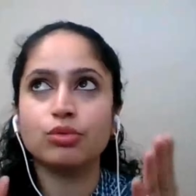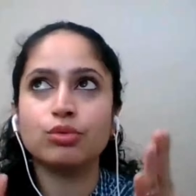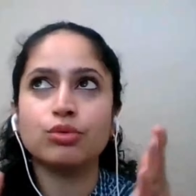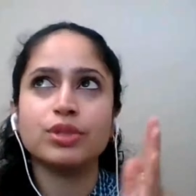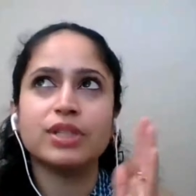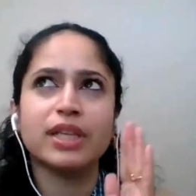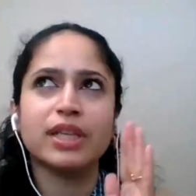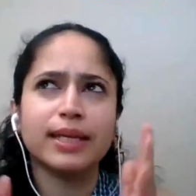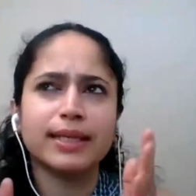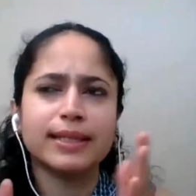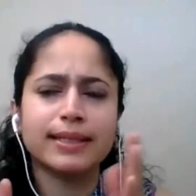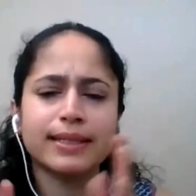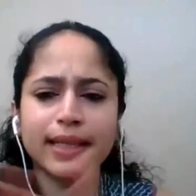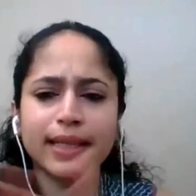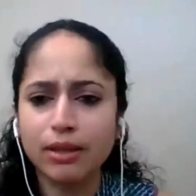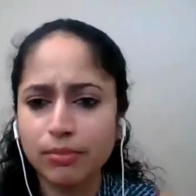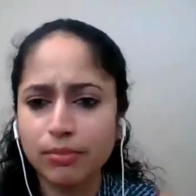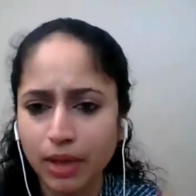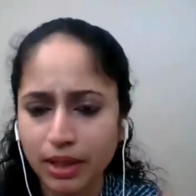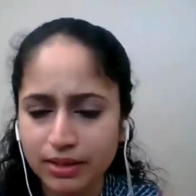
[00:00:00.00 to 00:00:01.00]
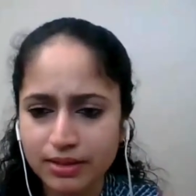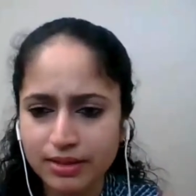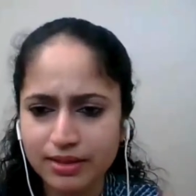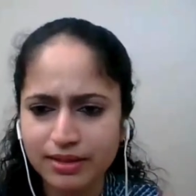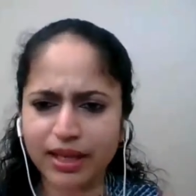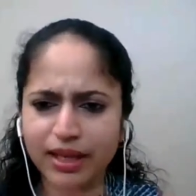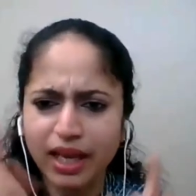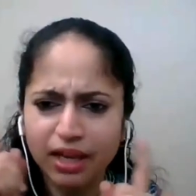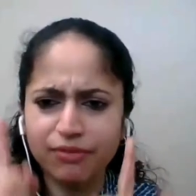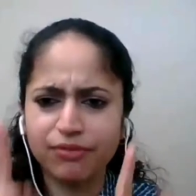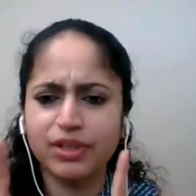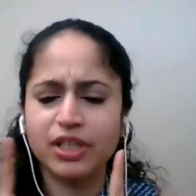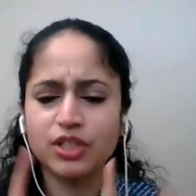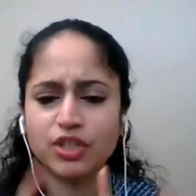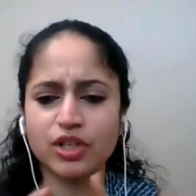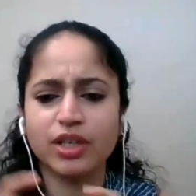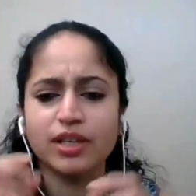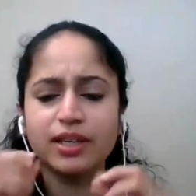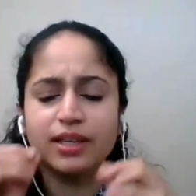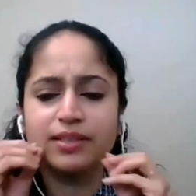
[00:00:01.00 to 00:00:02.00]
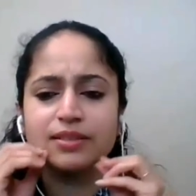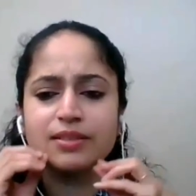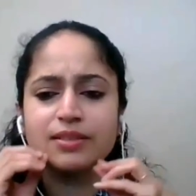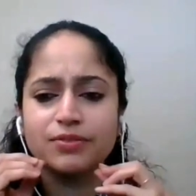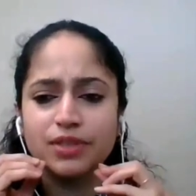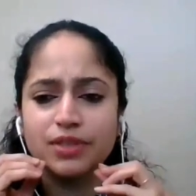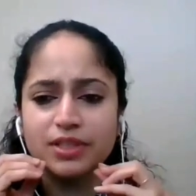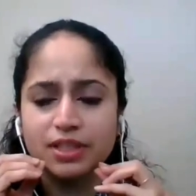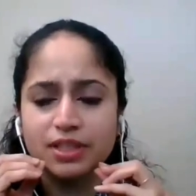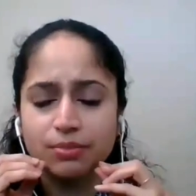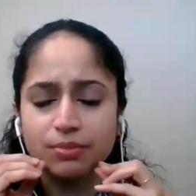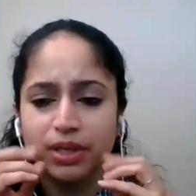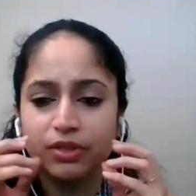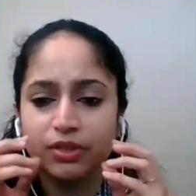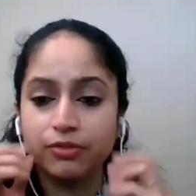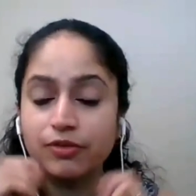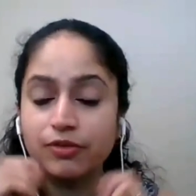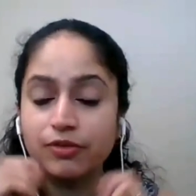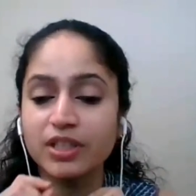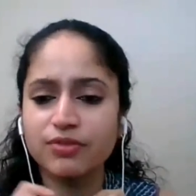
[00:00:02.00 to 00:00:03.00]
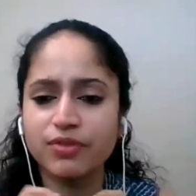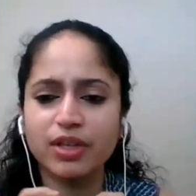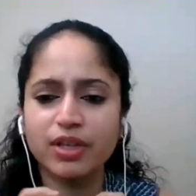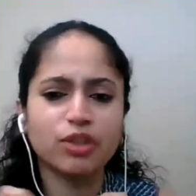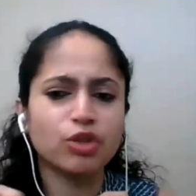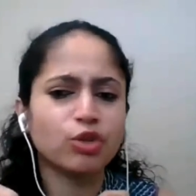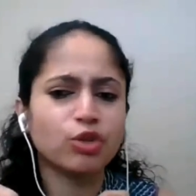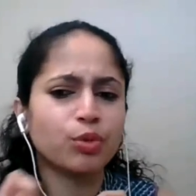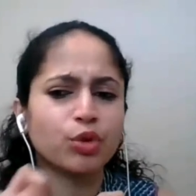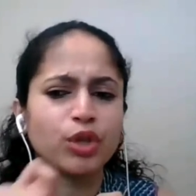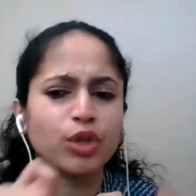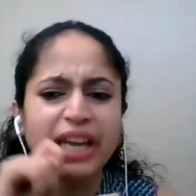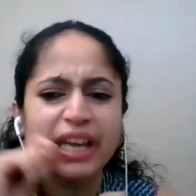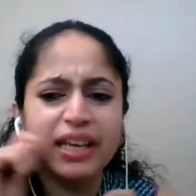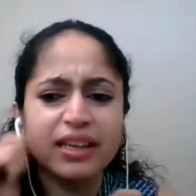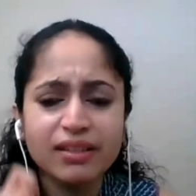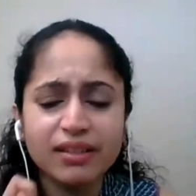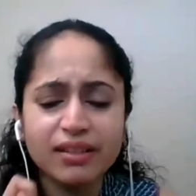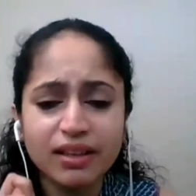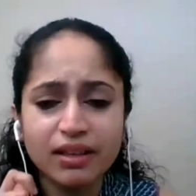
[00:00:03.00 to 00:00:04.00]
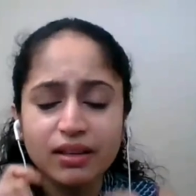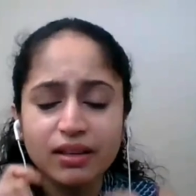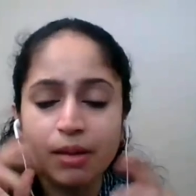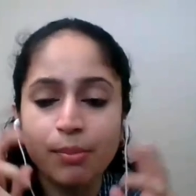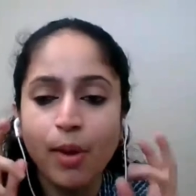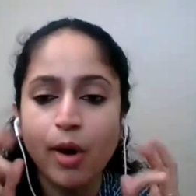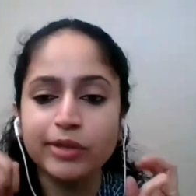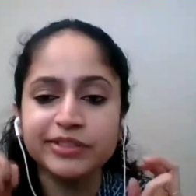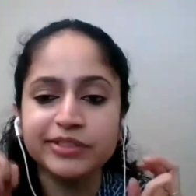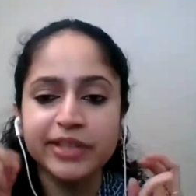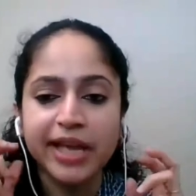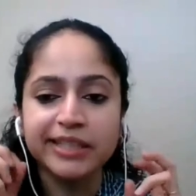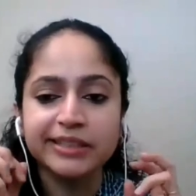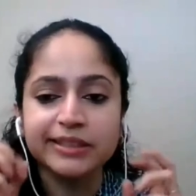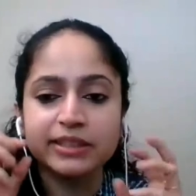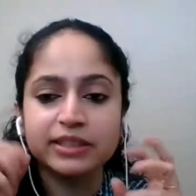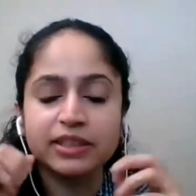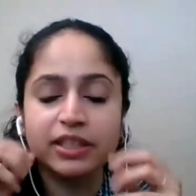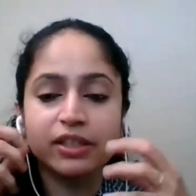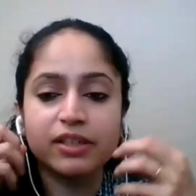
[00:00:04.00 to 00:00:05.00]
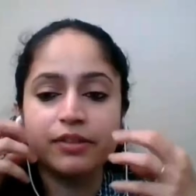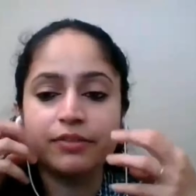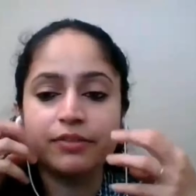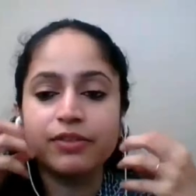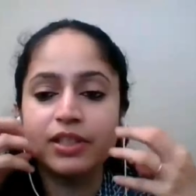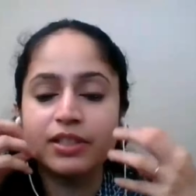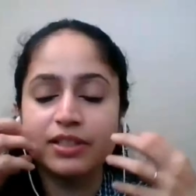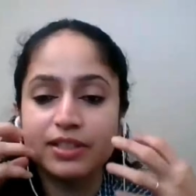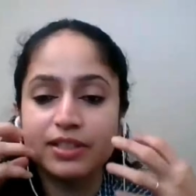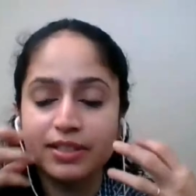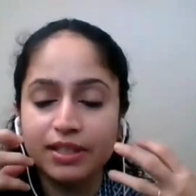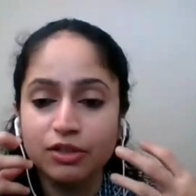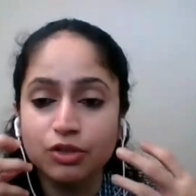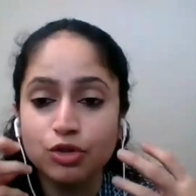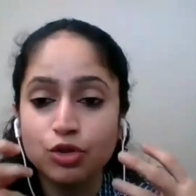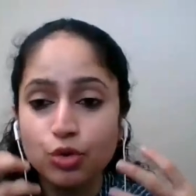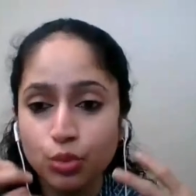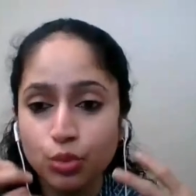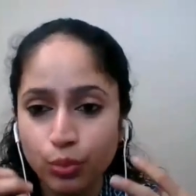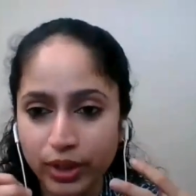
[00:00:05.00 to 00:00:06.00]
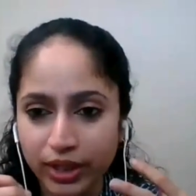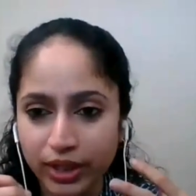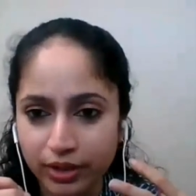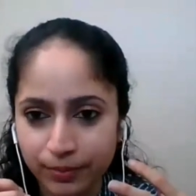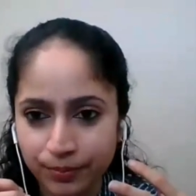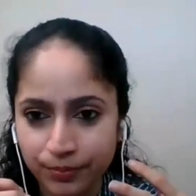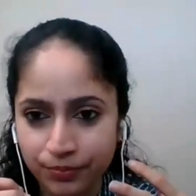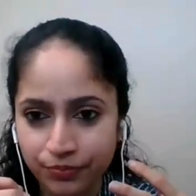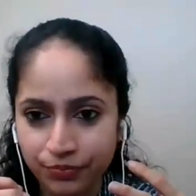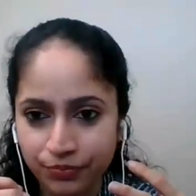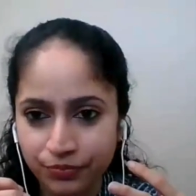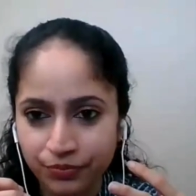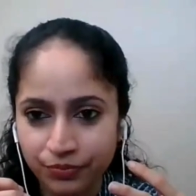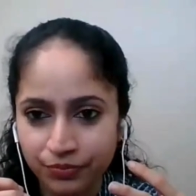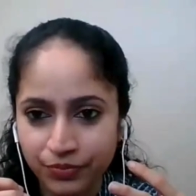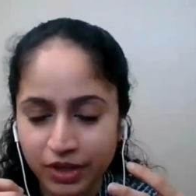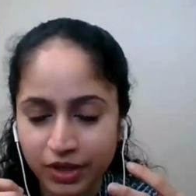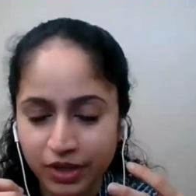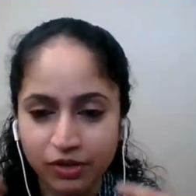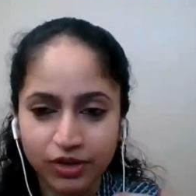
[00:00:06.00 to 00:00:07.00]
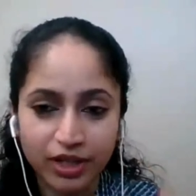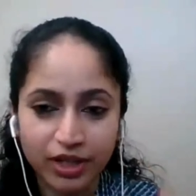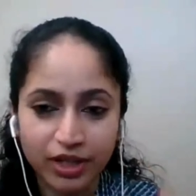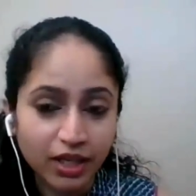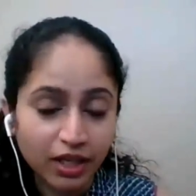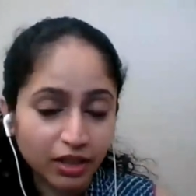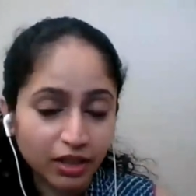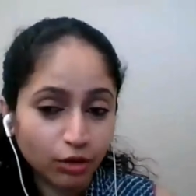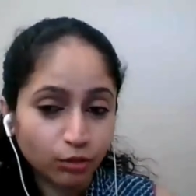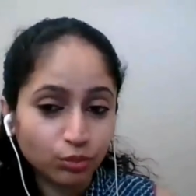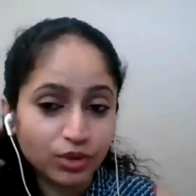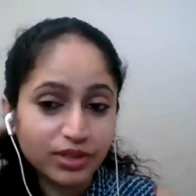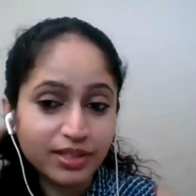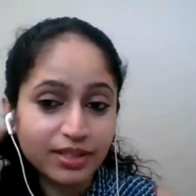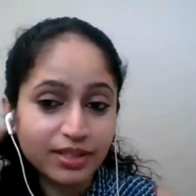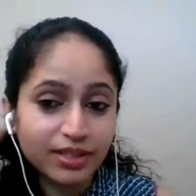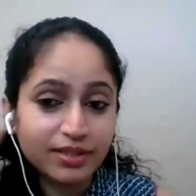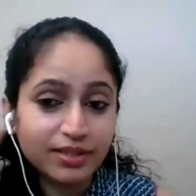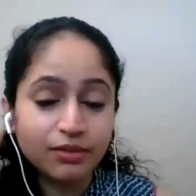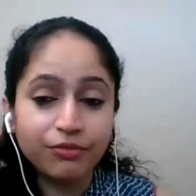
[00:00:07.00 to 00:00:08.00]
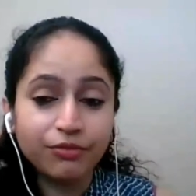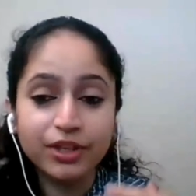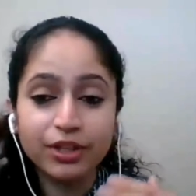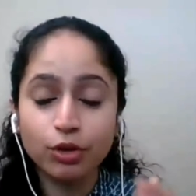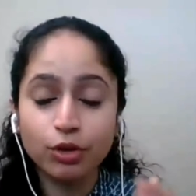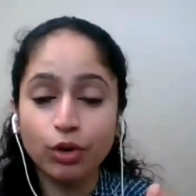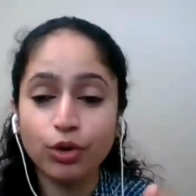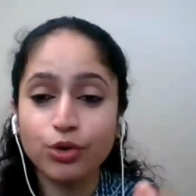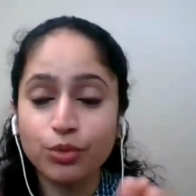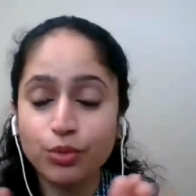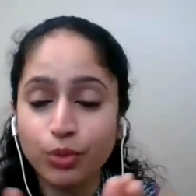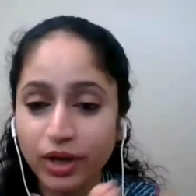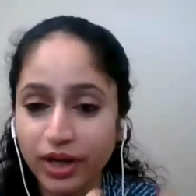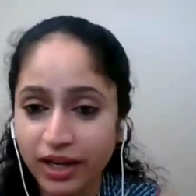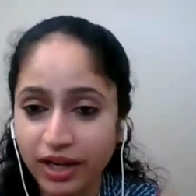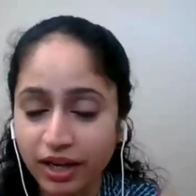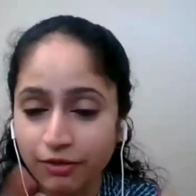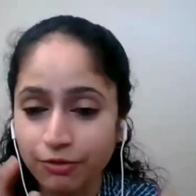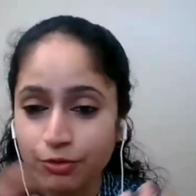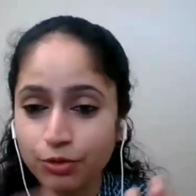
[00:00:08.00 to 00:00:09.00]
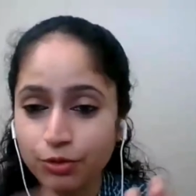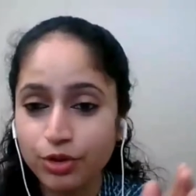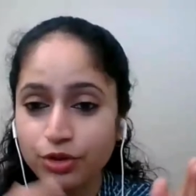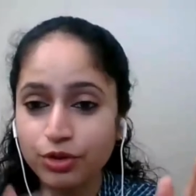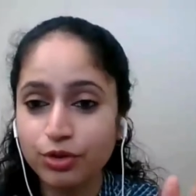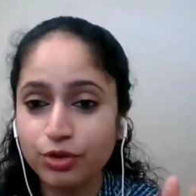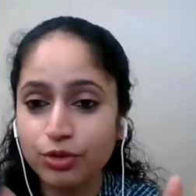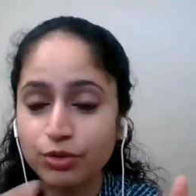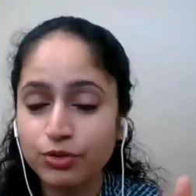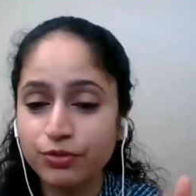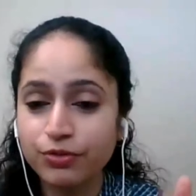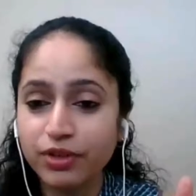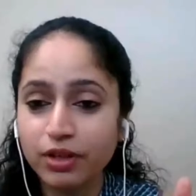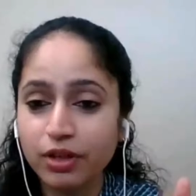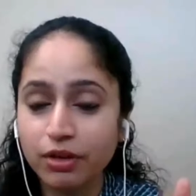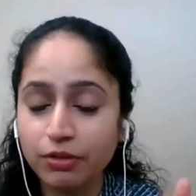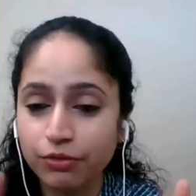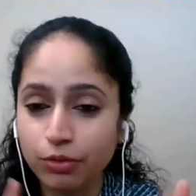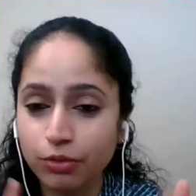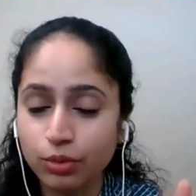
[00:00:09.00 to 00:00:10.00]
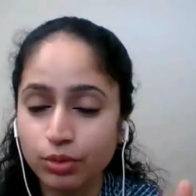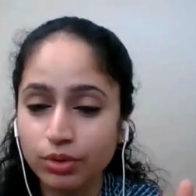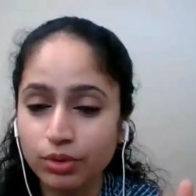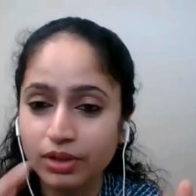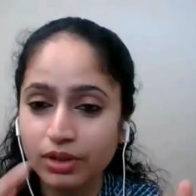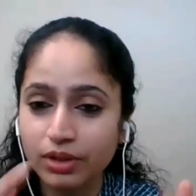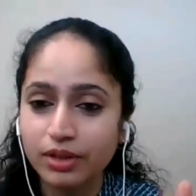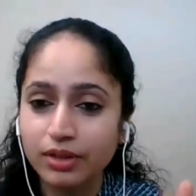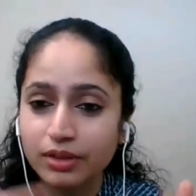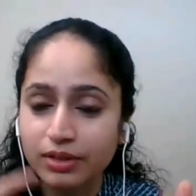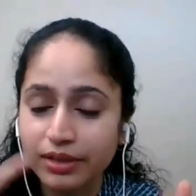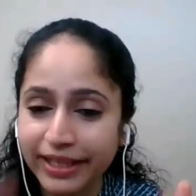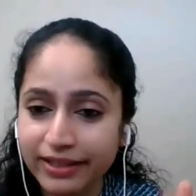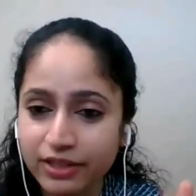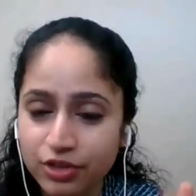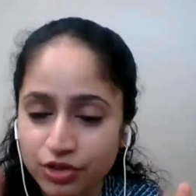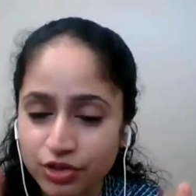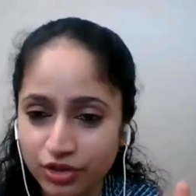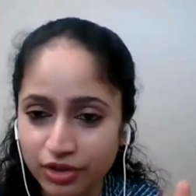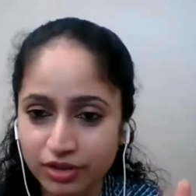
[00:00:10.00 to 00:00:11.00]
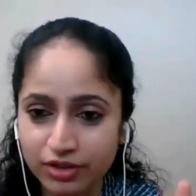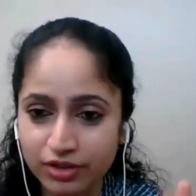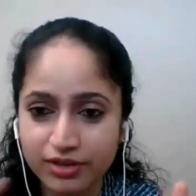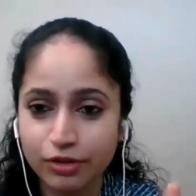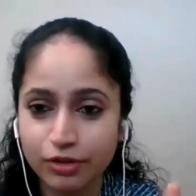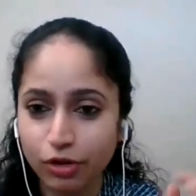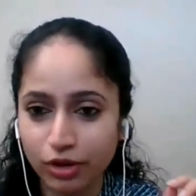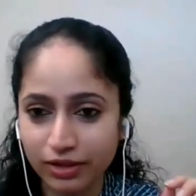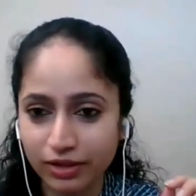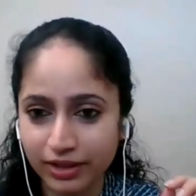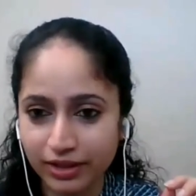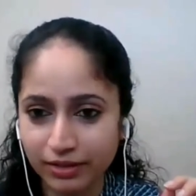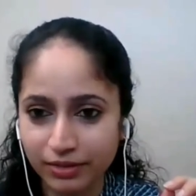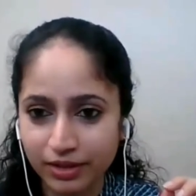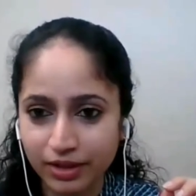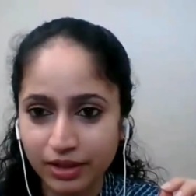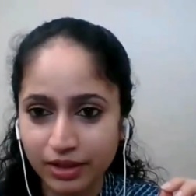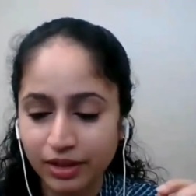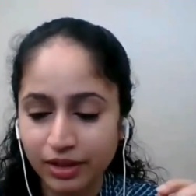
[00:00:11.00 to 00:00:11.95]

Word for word: to, say, 10 months, every child has this phasic bite reflex, wherein you put anything in the mouth, they'll reflexively start chewing. All right. Now, this is the window you have to introduce finger food, textures, and all that.